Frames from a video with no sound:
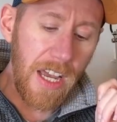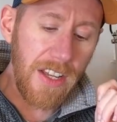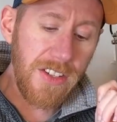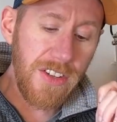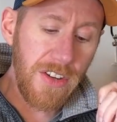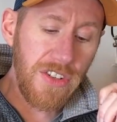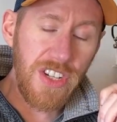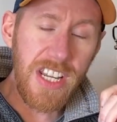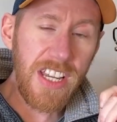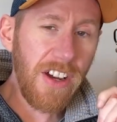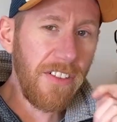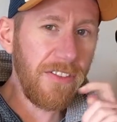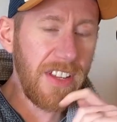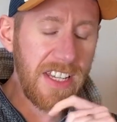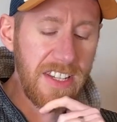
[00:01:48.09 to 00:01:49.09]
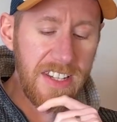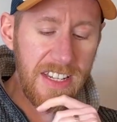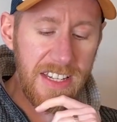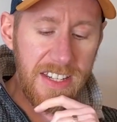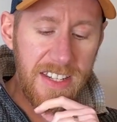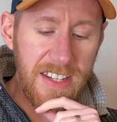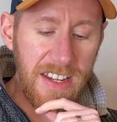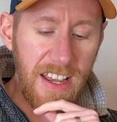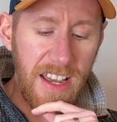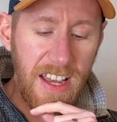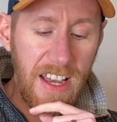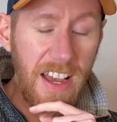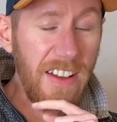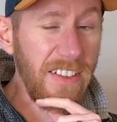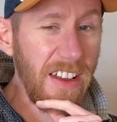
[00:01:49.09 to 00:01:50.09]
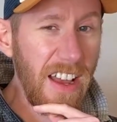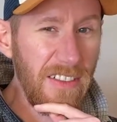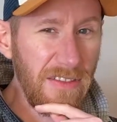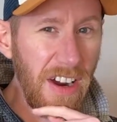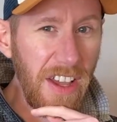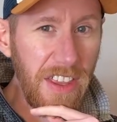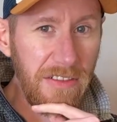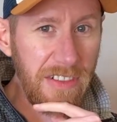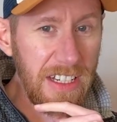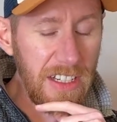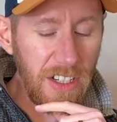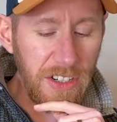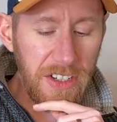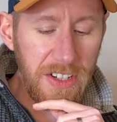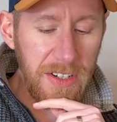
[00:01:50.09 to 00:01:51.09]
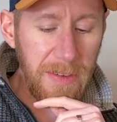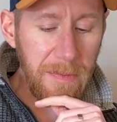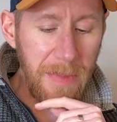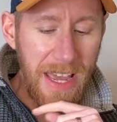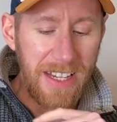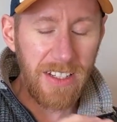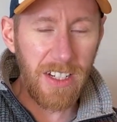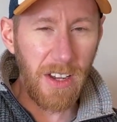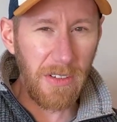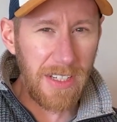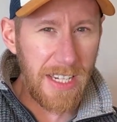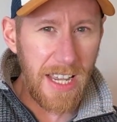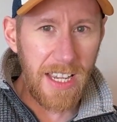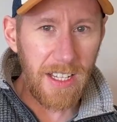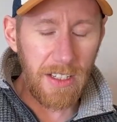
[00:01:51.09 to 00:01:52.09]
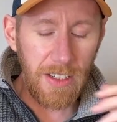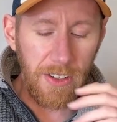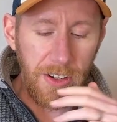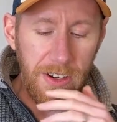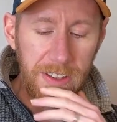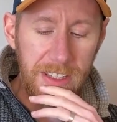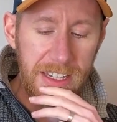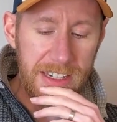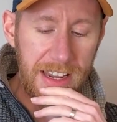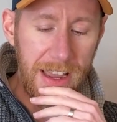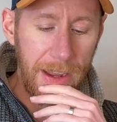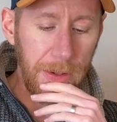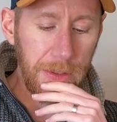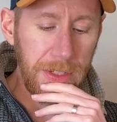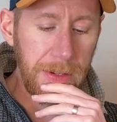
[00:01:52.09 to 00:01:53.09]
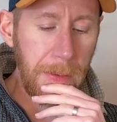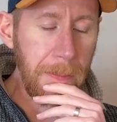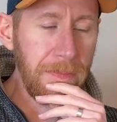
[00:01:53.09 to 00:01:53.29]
So she convinces a rather reluctant Ben to go and take a look at this house.